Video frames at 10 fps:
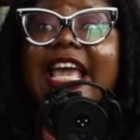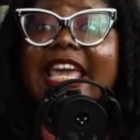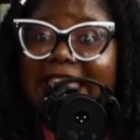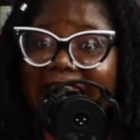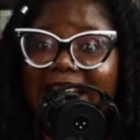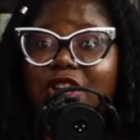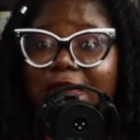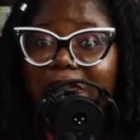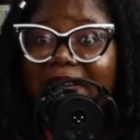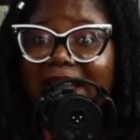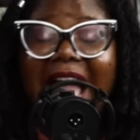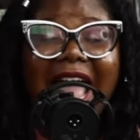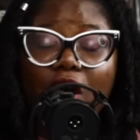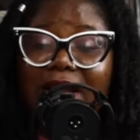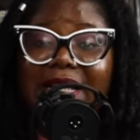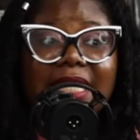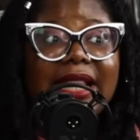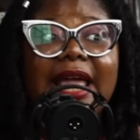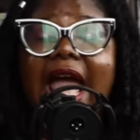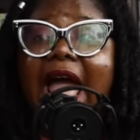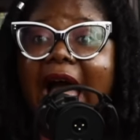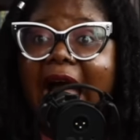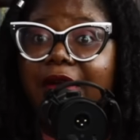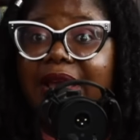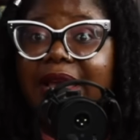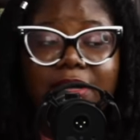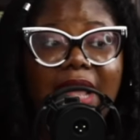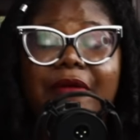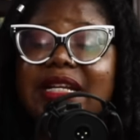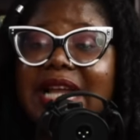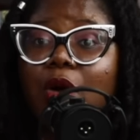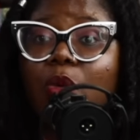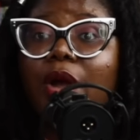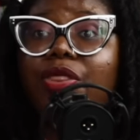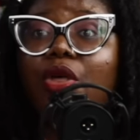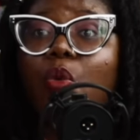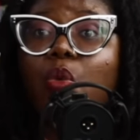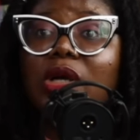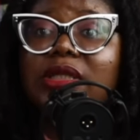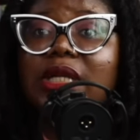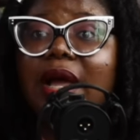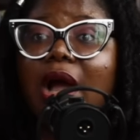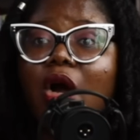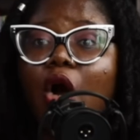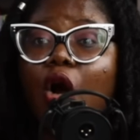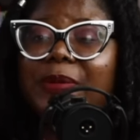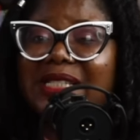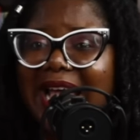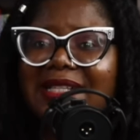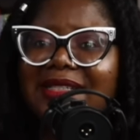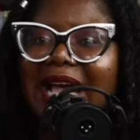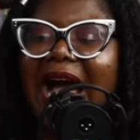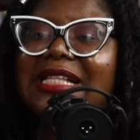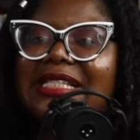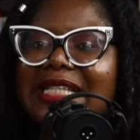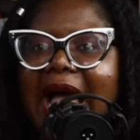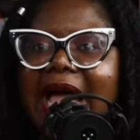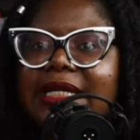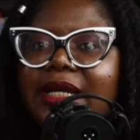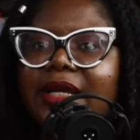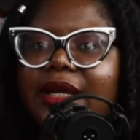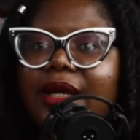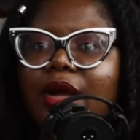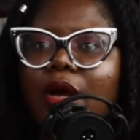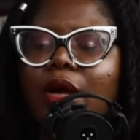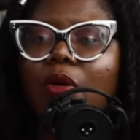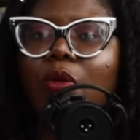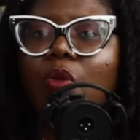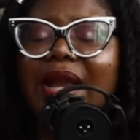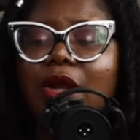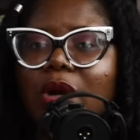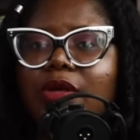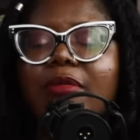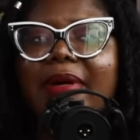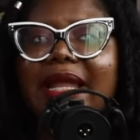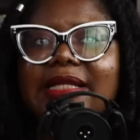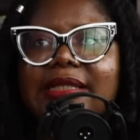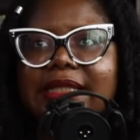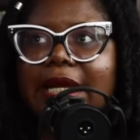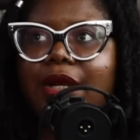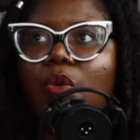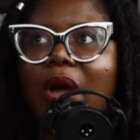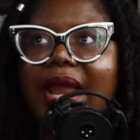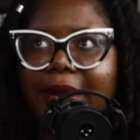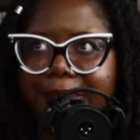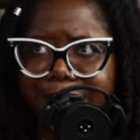He gets off of it. I honestly like Harry. Harry Dankworth was upset and sad when it remember that scene when